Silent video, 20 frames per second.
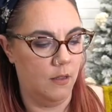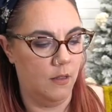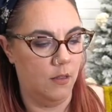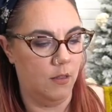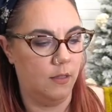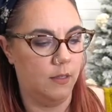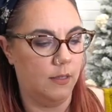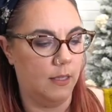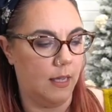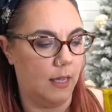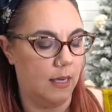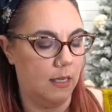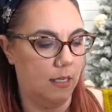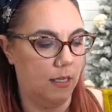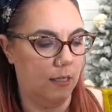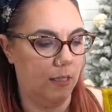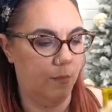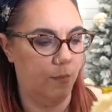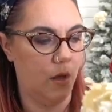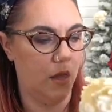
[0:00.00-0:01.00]
Looks like I
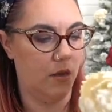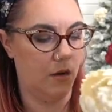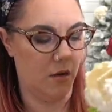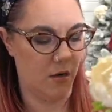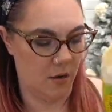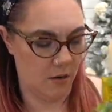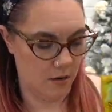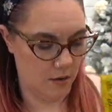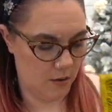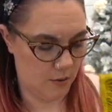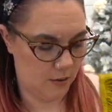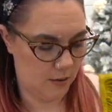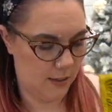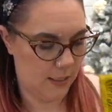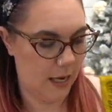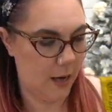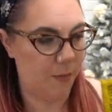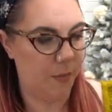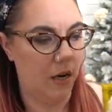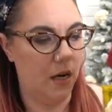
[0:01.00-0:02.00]
did some other
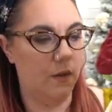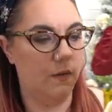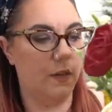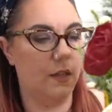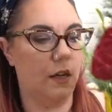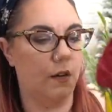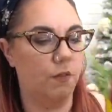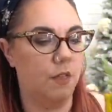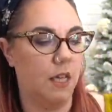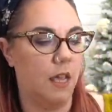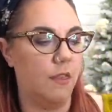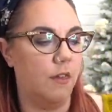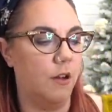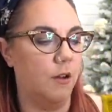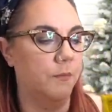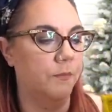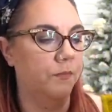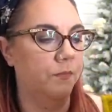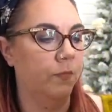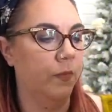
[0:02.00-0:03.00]
taping of stuff together.
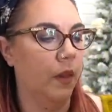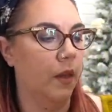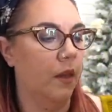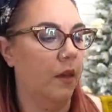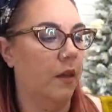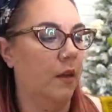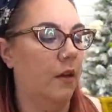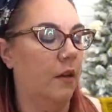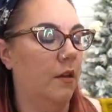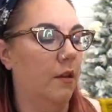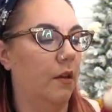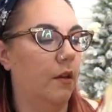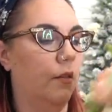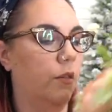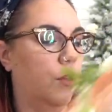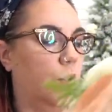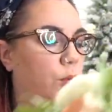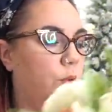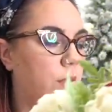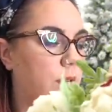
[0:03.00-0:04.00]

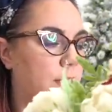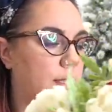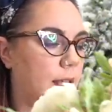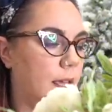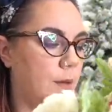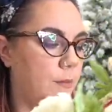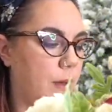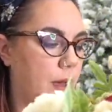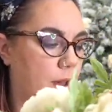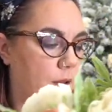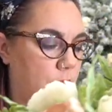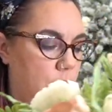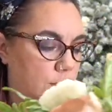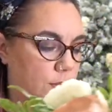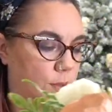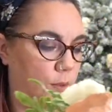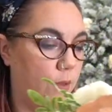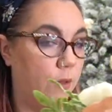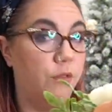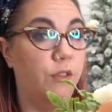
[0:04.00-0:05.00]
The coolest thing about the
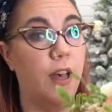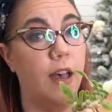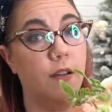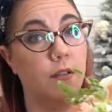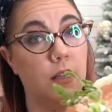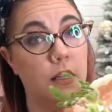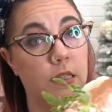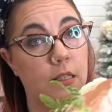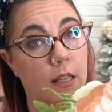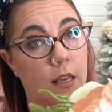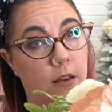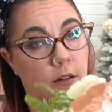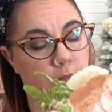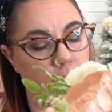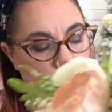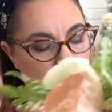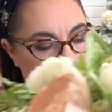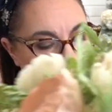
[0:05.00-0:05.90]
Sola Flowers though